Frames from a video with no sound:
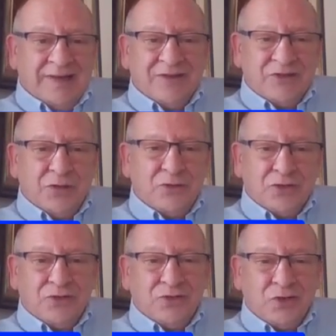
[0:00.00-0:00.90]
So
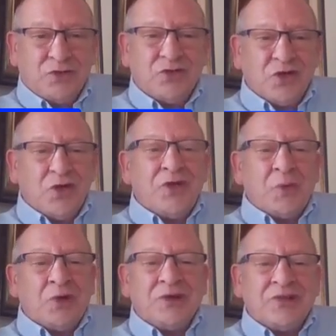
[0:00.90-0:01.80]
just so
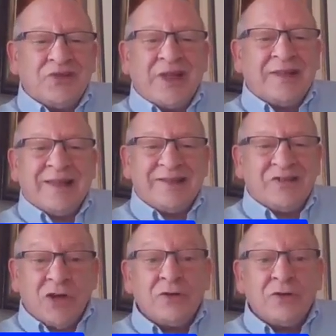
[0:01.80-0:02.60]
you understand that, it's not